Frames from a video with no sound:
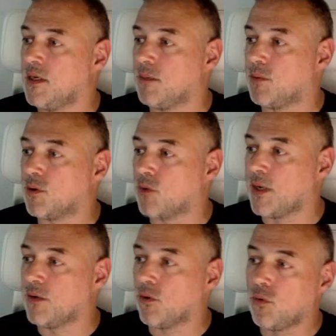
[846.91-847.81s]
But when
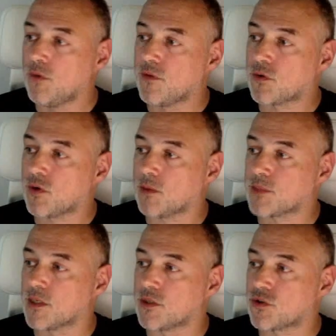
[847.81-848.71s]
all of the crops are
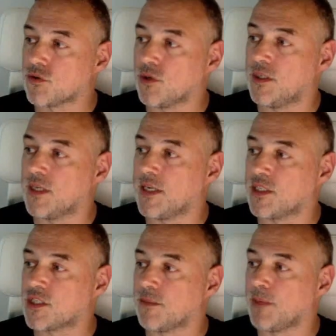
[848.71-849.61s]
destroyed and his
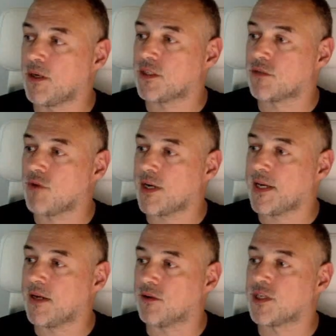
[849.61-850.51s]
supplies are running
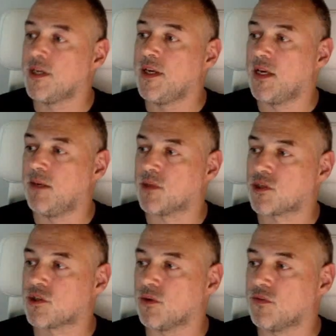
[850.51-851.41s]
out, he must
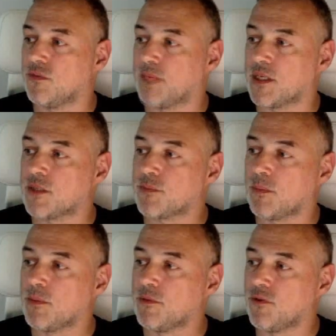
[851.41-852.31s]
solve the biggest
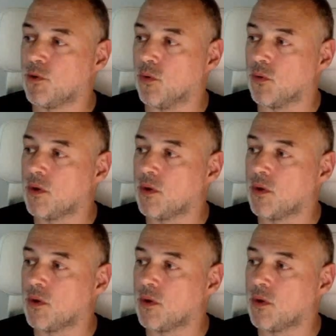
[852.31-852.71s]
problem of all,